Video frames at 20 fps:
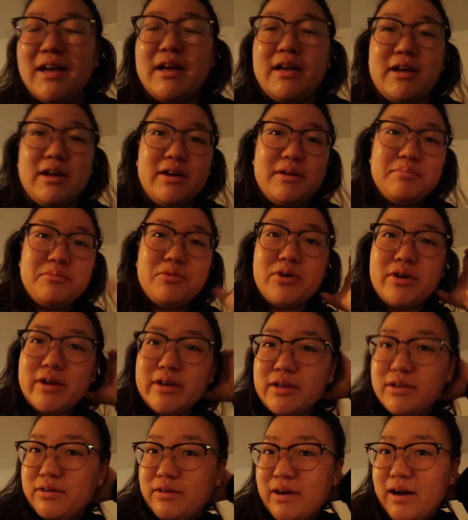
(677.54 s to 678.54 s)
Good
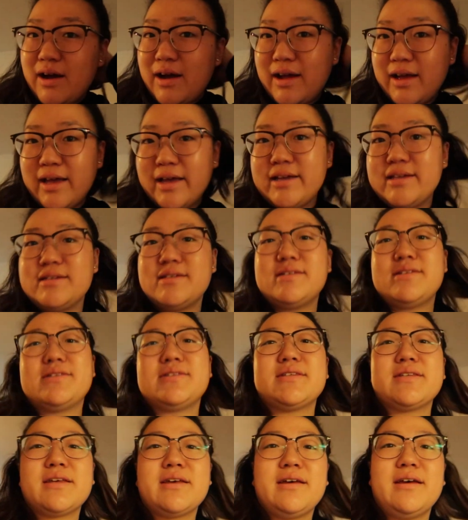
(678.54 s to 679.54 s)
morning, you
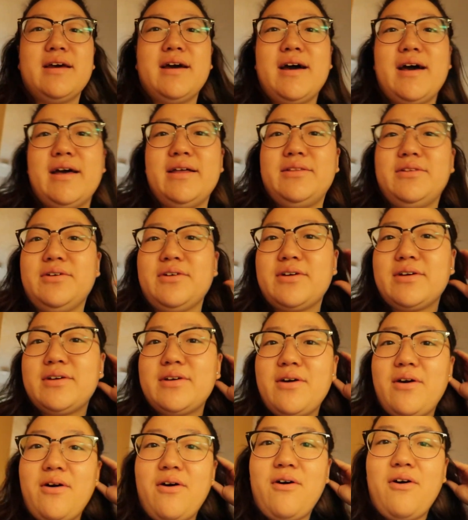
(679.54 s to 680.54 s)
guys. I look
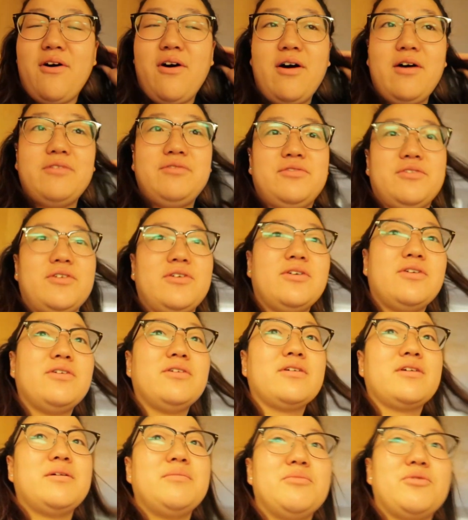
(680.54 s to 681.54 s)
awful.
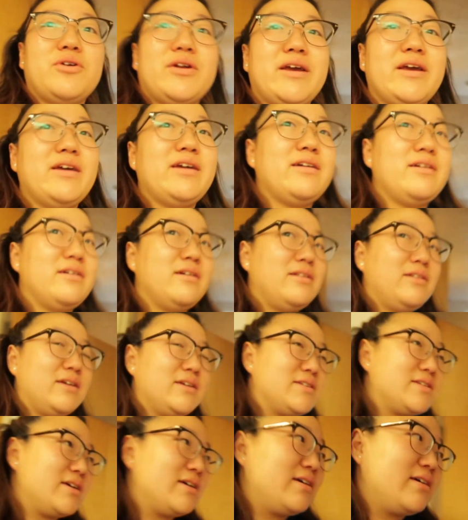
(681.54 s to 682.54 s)
Good morning,
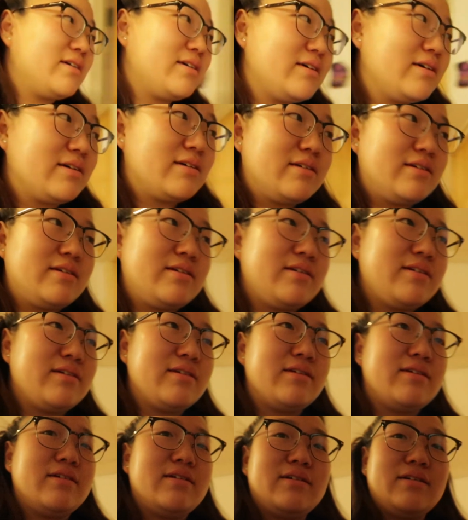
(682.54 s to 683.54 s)
Alyssa
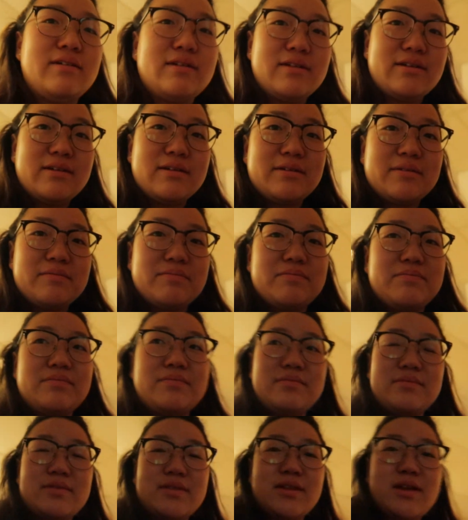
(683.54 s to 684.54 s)
was talking to
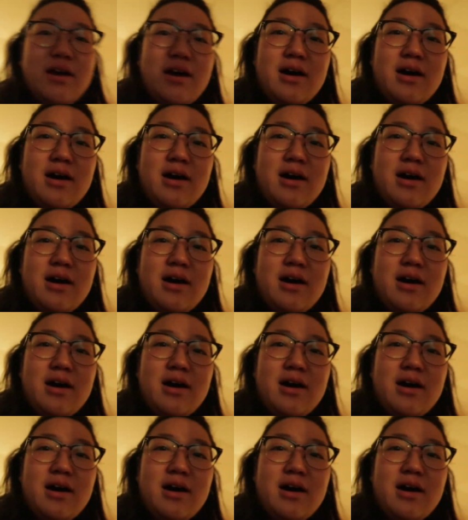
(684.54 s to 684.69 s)
the vlog.